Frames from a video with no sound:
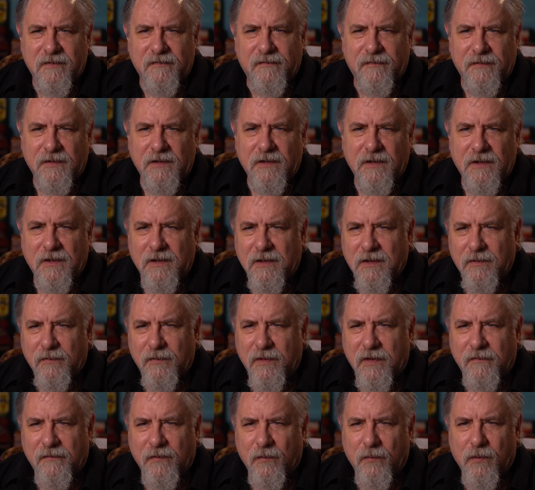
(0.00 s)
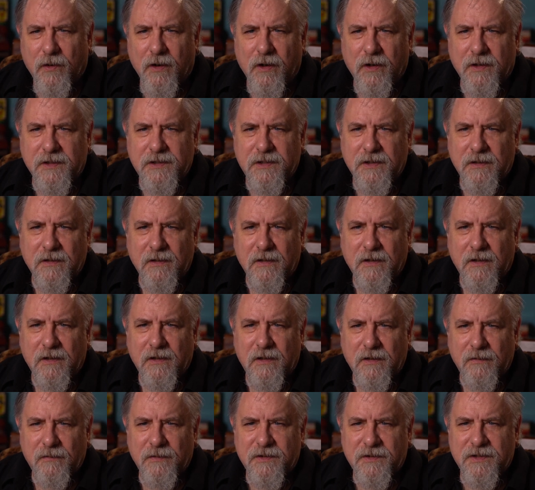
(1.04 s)
of whatever worked,
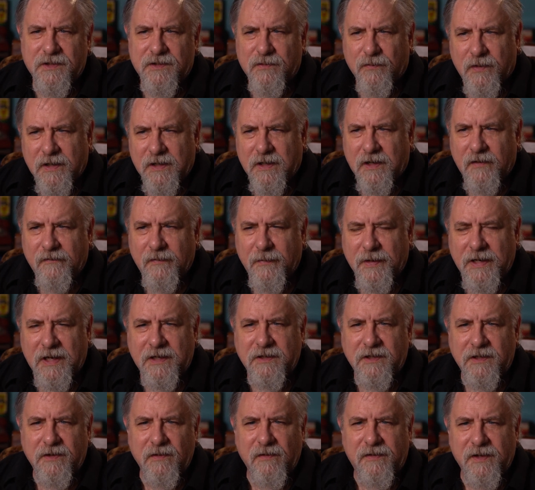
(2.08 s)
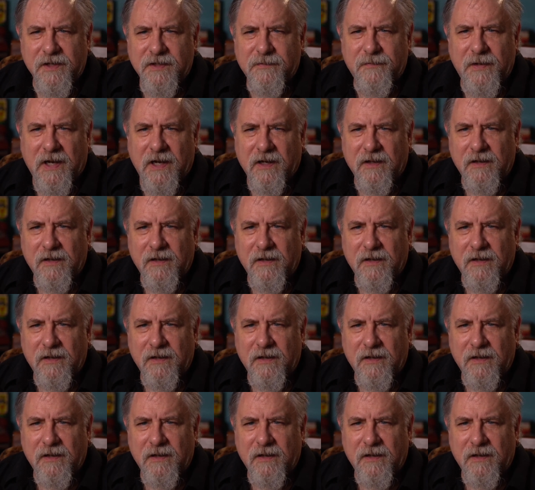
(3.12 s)
which is the way that everybody had to do things back